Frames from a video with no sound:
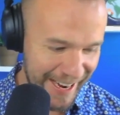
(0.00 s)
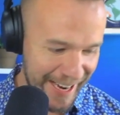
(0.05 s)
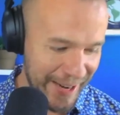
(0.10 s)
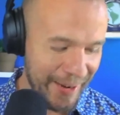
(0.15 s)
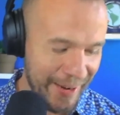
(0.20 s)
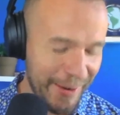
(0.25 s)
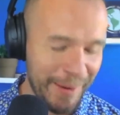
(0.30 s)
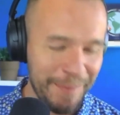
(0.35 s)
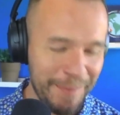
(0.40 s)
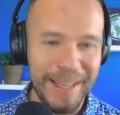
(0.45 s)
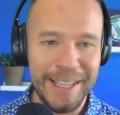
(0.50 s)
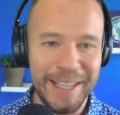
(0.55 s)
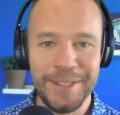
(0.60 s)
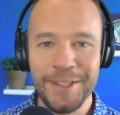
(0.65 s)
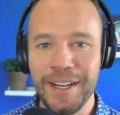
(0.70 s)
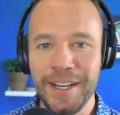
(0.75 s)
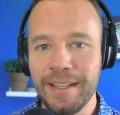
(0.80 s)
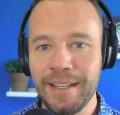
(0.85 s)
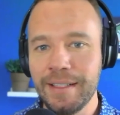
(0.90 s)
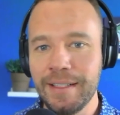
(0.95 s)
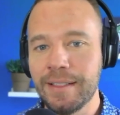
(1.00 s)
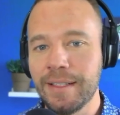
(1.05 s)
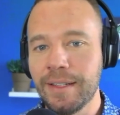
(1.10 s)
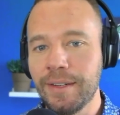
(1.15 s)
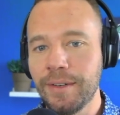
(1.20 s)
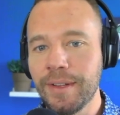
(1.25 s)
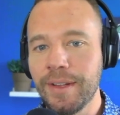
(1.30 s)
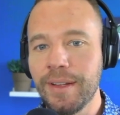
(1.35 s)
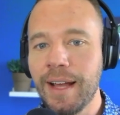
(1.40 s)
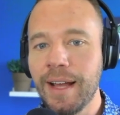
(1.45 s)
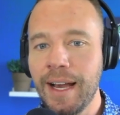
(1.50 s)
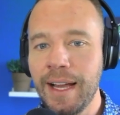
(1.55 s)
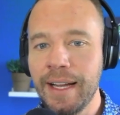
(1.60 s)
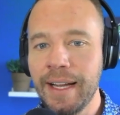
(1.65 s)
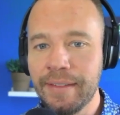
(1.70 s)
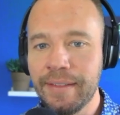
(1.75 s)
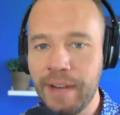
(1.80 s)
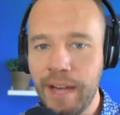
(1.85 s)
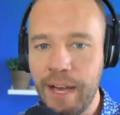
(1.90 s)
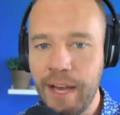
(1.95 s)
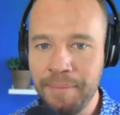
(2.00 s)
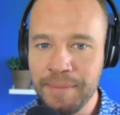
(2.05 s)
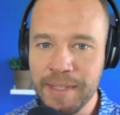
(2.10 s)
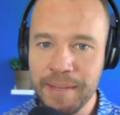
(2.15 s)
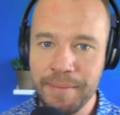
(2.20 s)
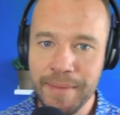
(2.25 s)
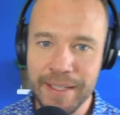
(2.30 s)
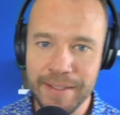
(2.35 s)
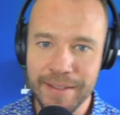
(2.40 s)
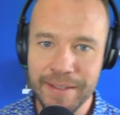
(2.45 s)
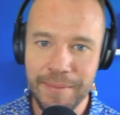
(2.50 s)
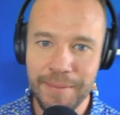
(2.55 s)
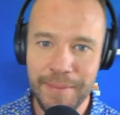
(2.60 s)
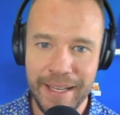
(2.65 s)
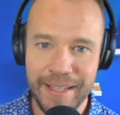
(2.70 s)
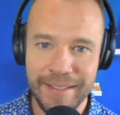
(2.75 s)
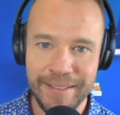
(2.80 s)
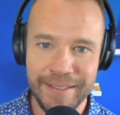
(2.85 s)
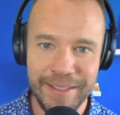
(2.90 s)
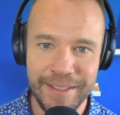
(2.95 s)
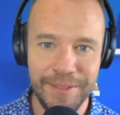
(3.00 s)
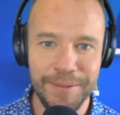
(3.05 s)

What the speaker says: know I'm like trying to toe the line of optimism and